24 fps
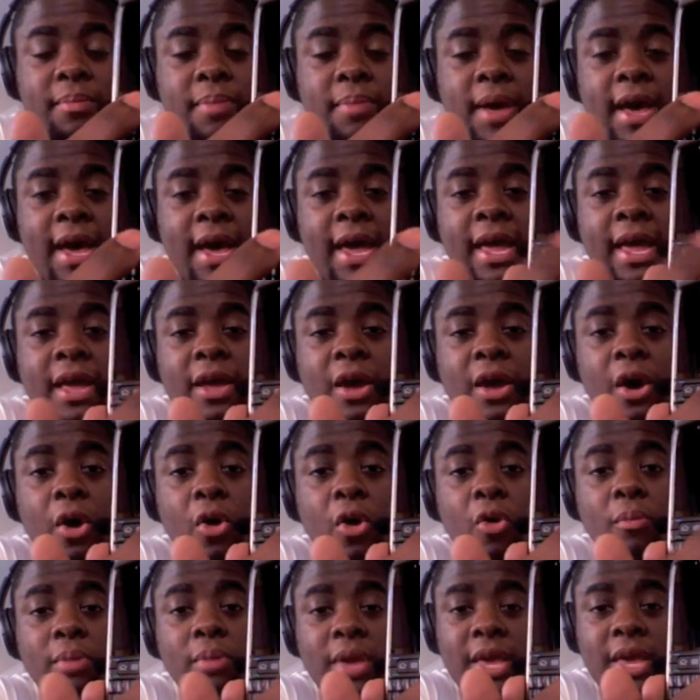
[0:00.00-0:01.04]
by
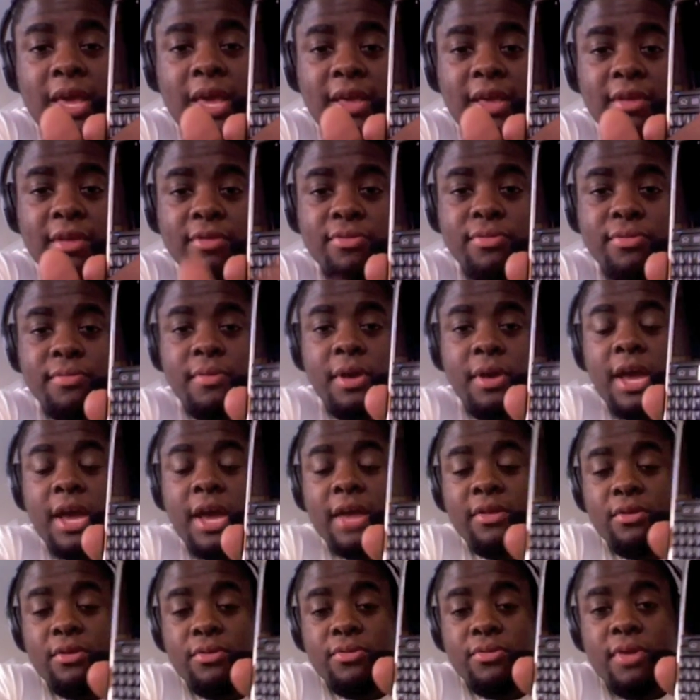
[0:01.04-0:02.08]
home keys on
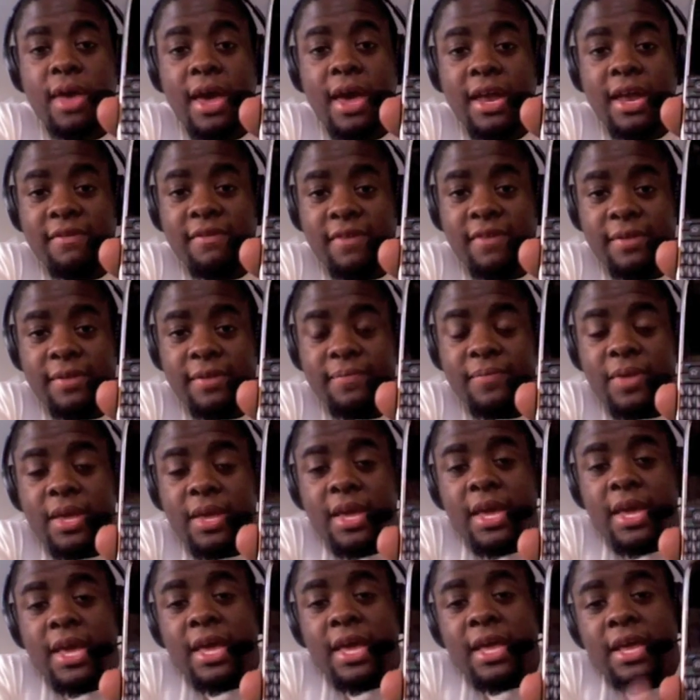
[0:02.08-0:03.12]
either side of it.
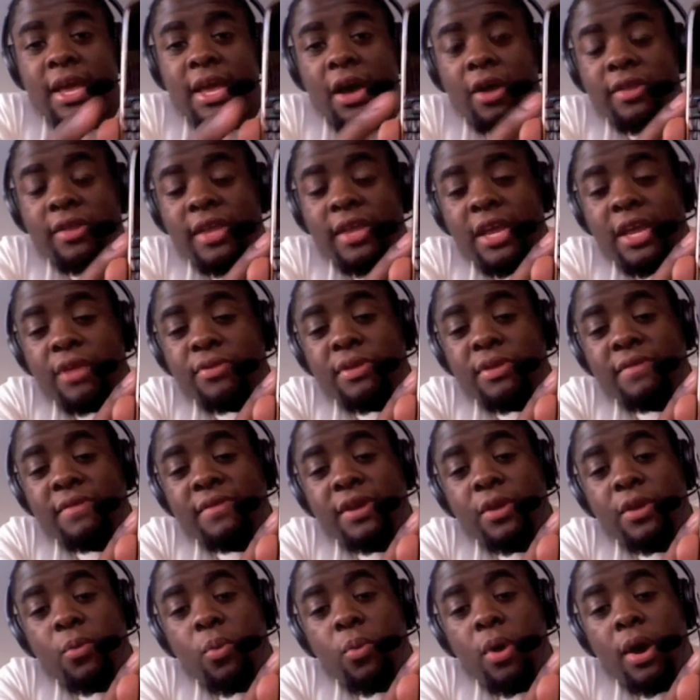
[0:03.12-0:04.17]
On the
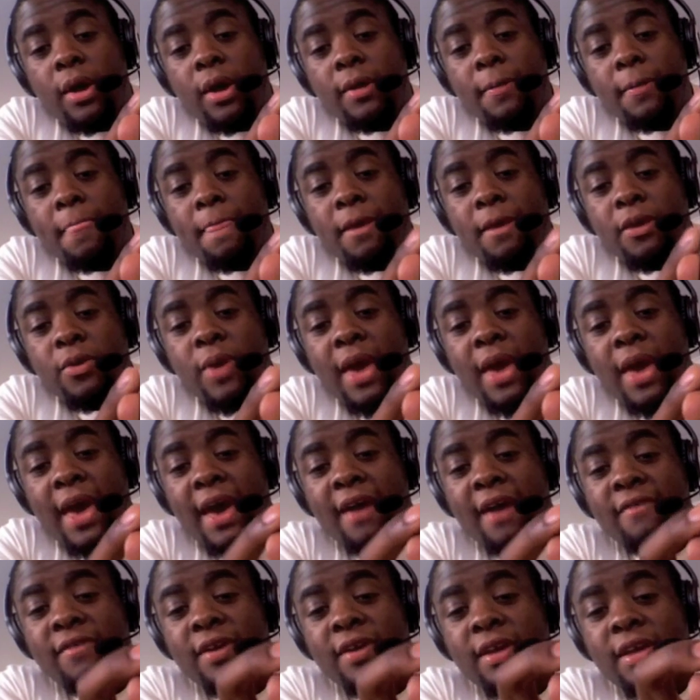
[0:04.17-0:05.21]
E71, you
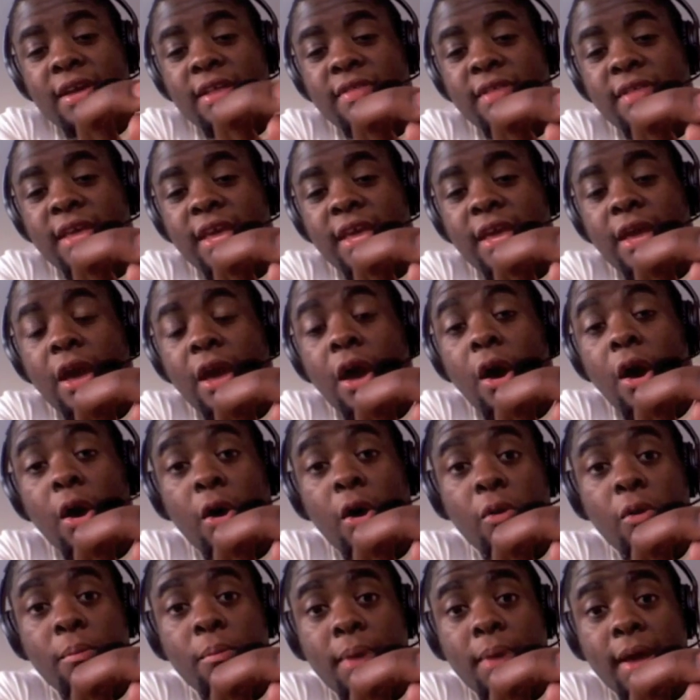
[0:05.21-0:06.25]
have the
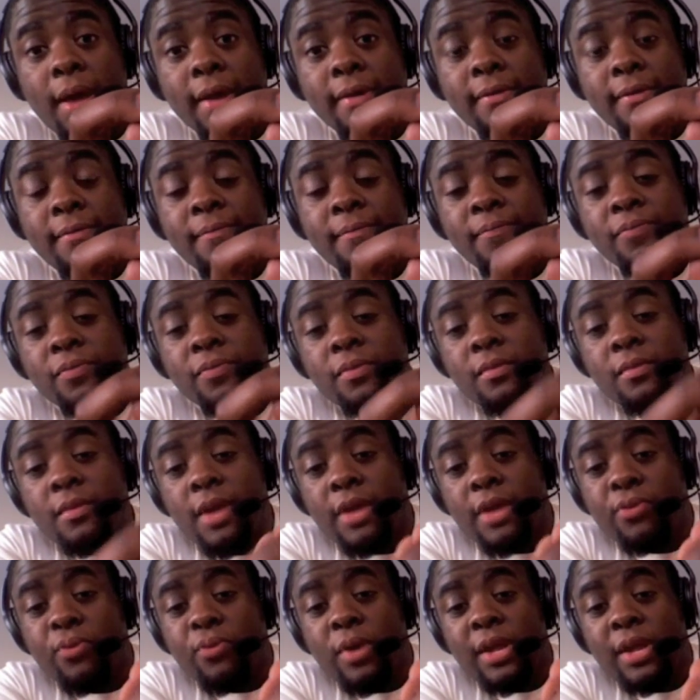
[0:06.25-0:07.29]
home button,
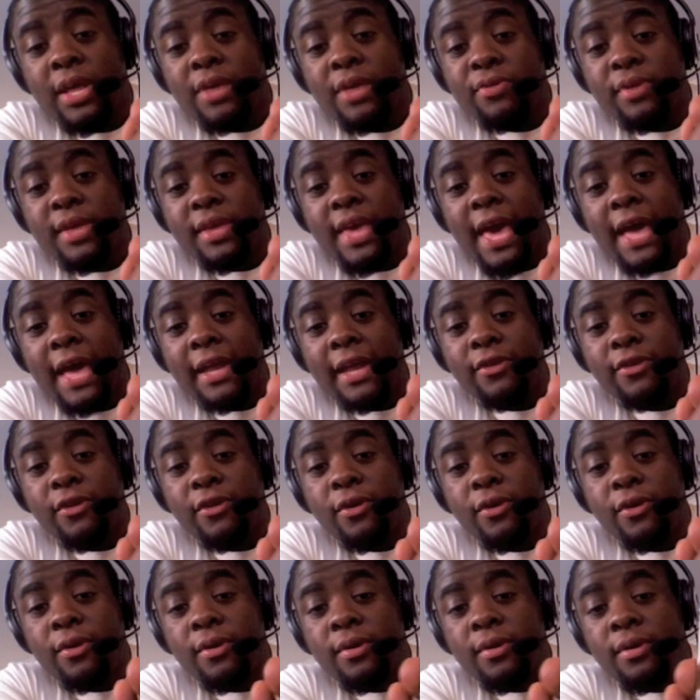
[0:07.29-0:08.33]
as well as the
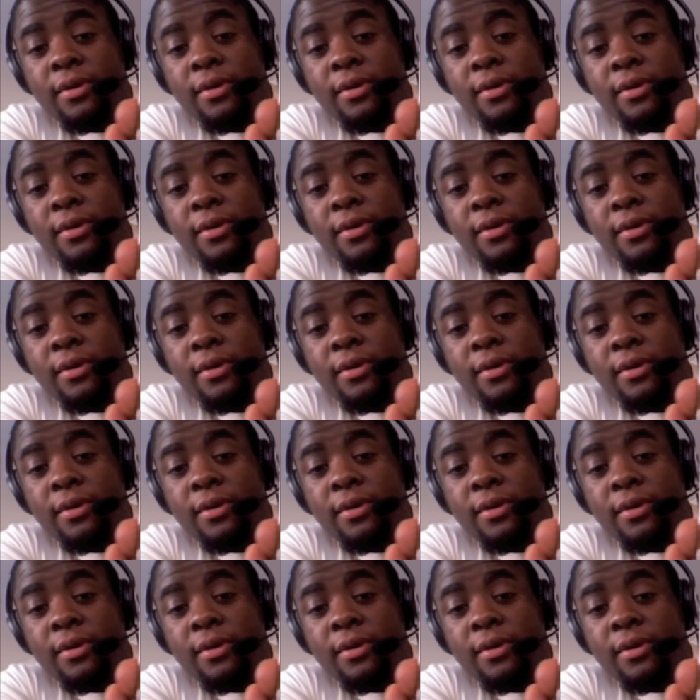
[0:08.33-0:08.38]
calendar,